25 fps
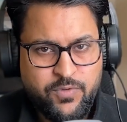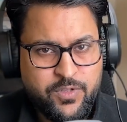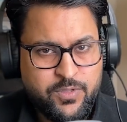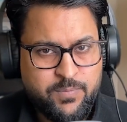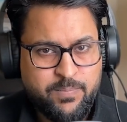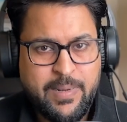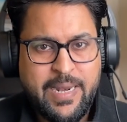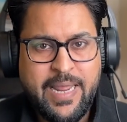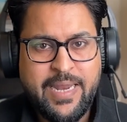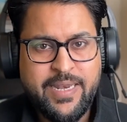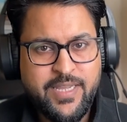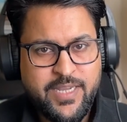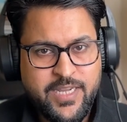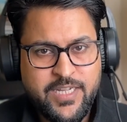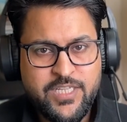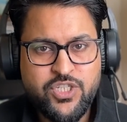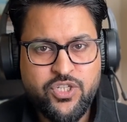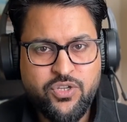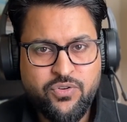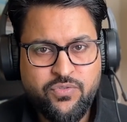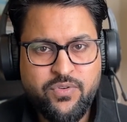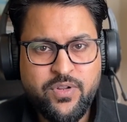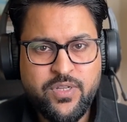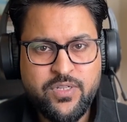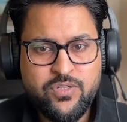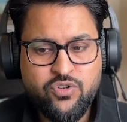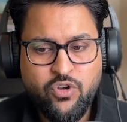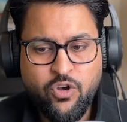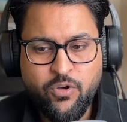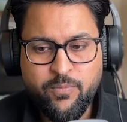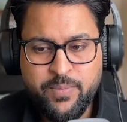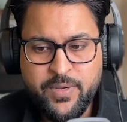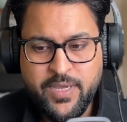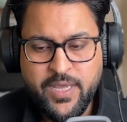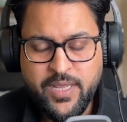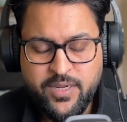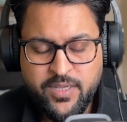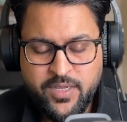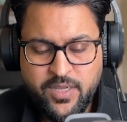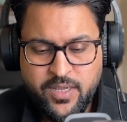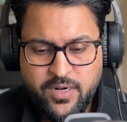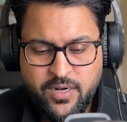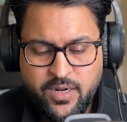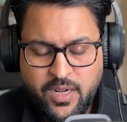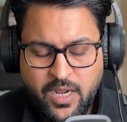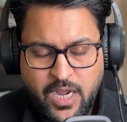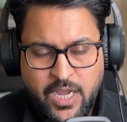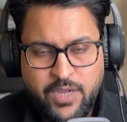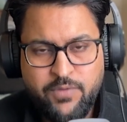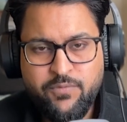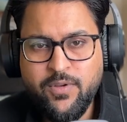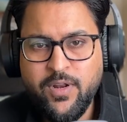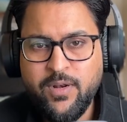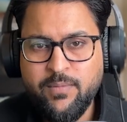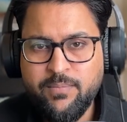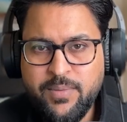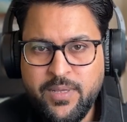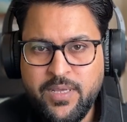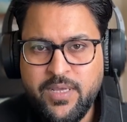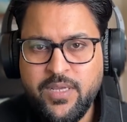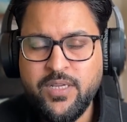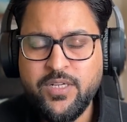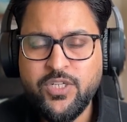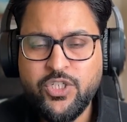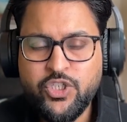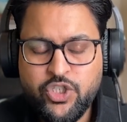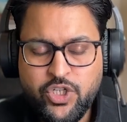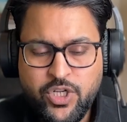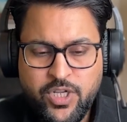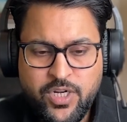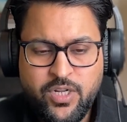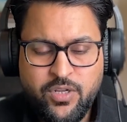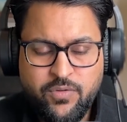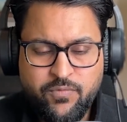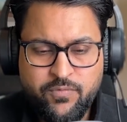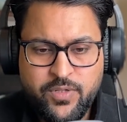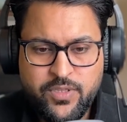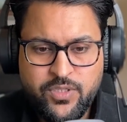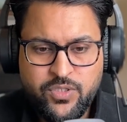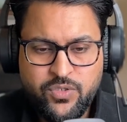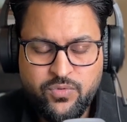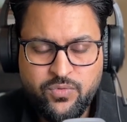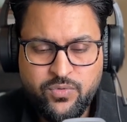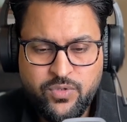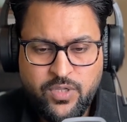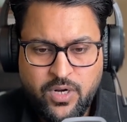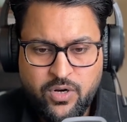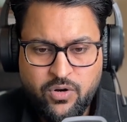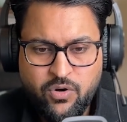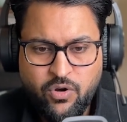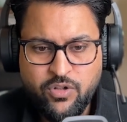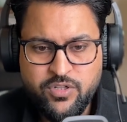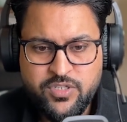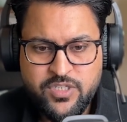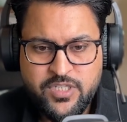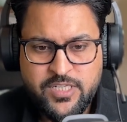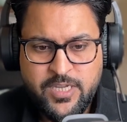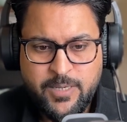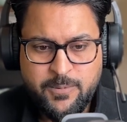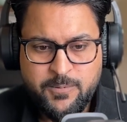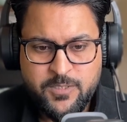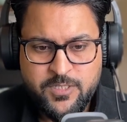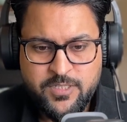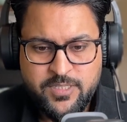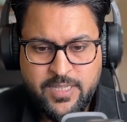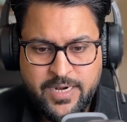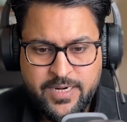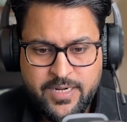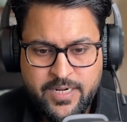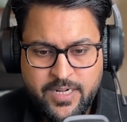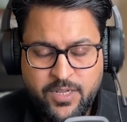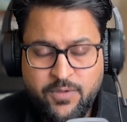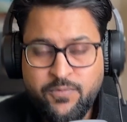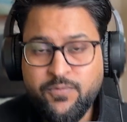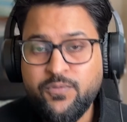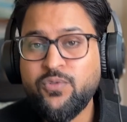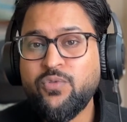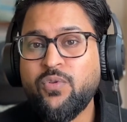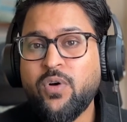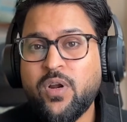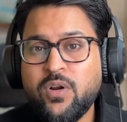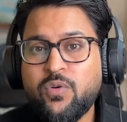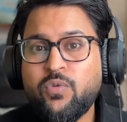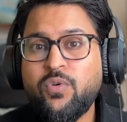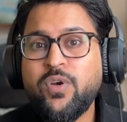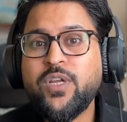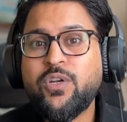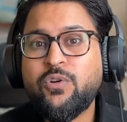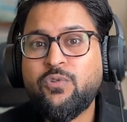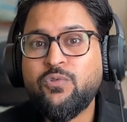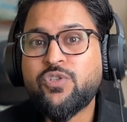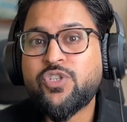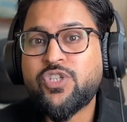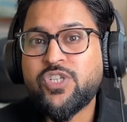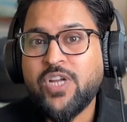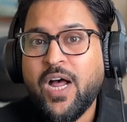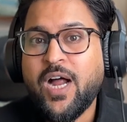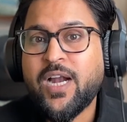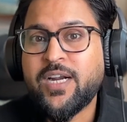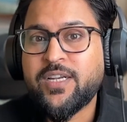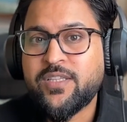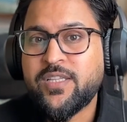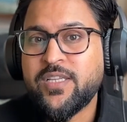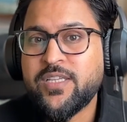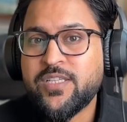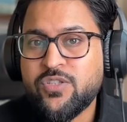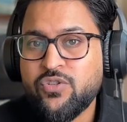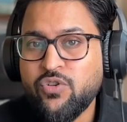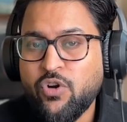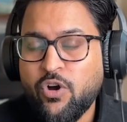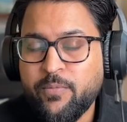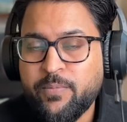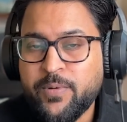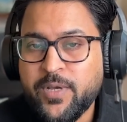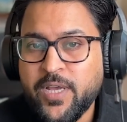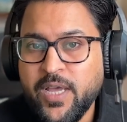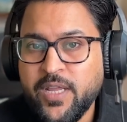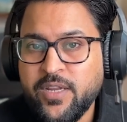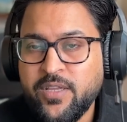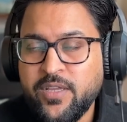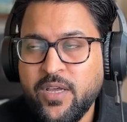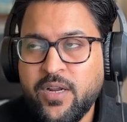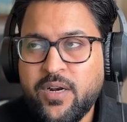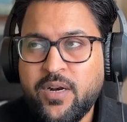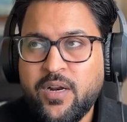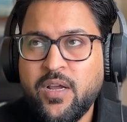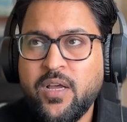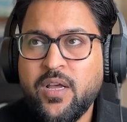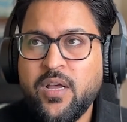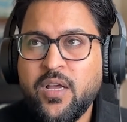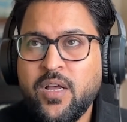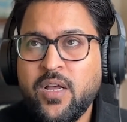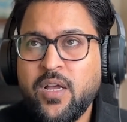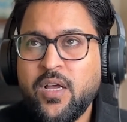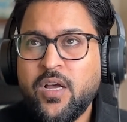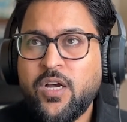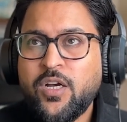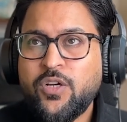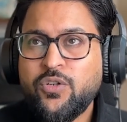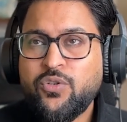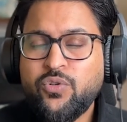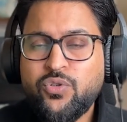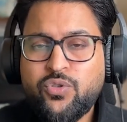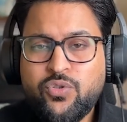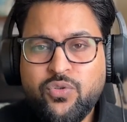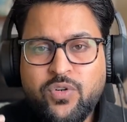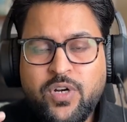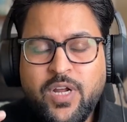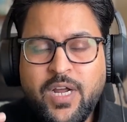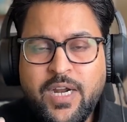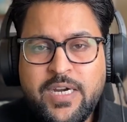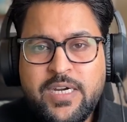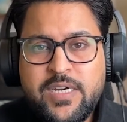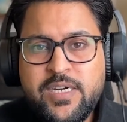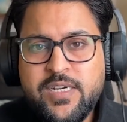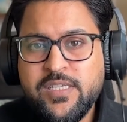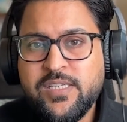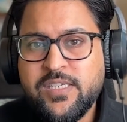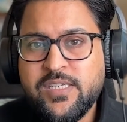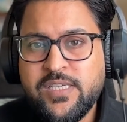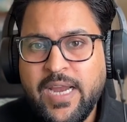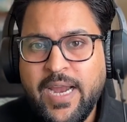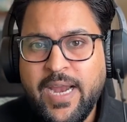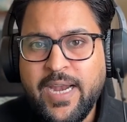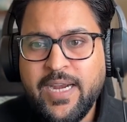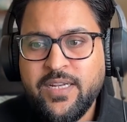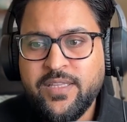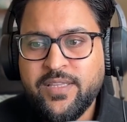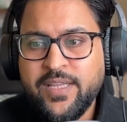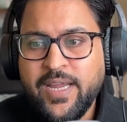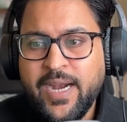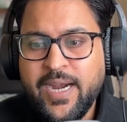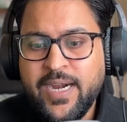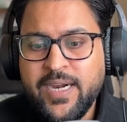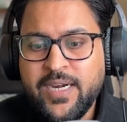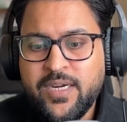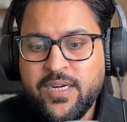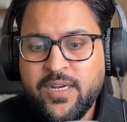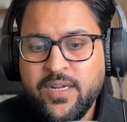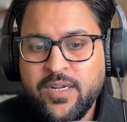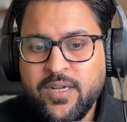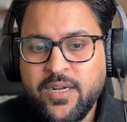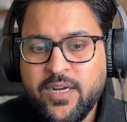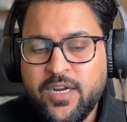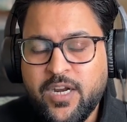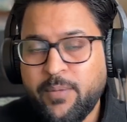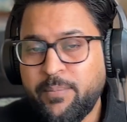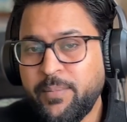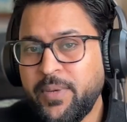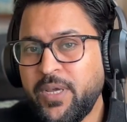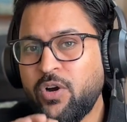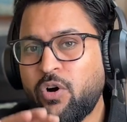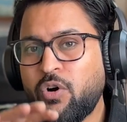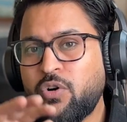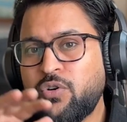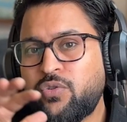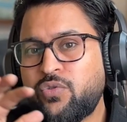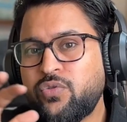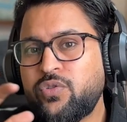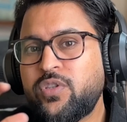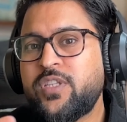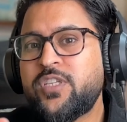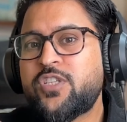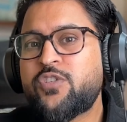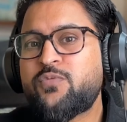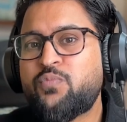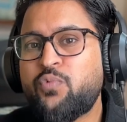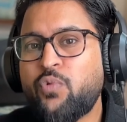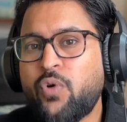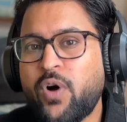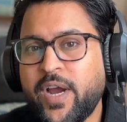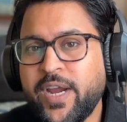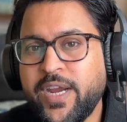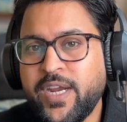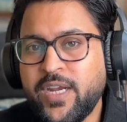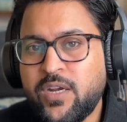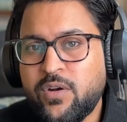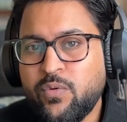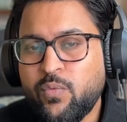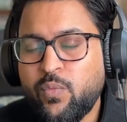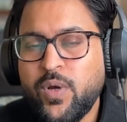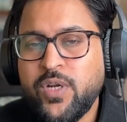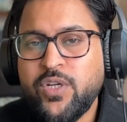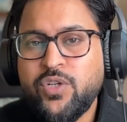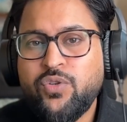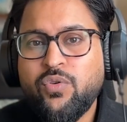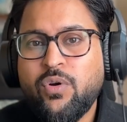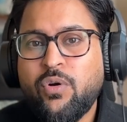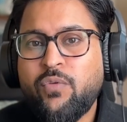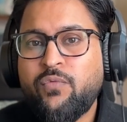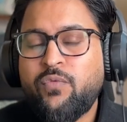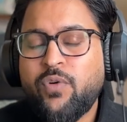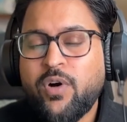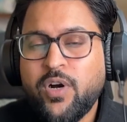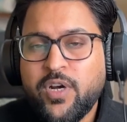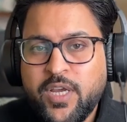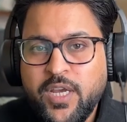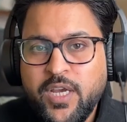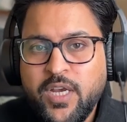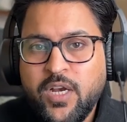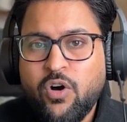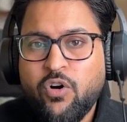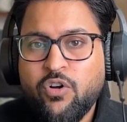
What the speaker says: with planning engineering job career, I will be sharing with you the concepts that if you are going to start this job career, you should understand that coming on to this point, when you are working